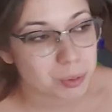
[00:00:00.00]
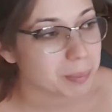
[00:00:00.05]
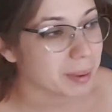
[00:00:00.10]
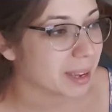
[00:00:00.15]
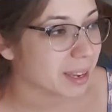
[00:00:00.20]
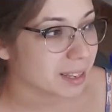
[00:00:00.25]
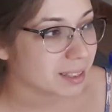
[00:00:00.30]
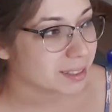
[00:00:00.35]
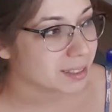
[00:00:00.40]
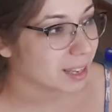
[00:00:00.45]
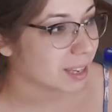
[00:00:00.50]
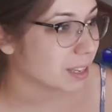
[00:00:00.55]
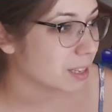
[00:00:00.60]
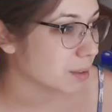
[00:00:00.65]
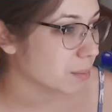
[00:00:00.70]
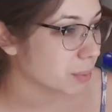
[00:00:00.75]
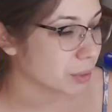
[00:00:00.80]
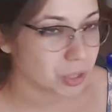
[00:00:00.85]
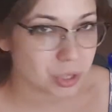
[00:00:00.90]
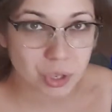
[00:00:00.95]
paint any
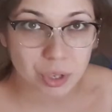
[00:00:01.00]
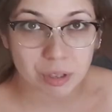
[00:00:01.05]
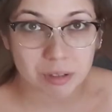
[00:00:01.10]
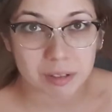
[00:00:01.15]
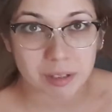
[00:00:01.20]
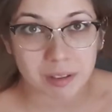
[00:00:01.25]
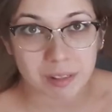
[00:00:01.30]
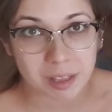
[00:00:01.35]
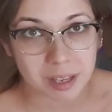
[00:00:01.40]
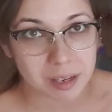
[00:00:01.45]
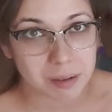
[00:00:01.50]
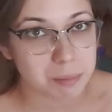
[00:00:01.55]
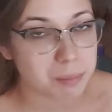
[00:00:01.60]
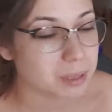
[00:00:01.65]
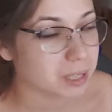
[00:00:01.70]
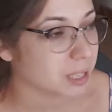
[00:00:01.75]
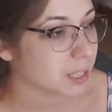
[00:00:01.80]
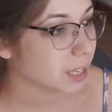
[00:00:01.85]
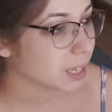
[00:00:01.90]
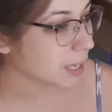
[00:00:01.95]
particular thing,
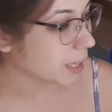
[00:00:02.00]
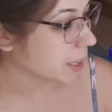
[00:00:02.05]
but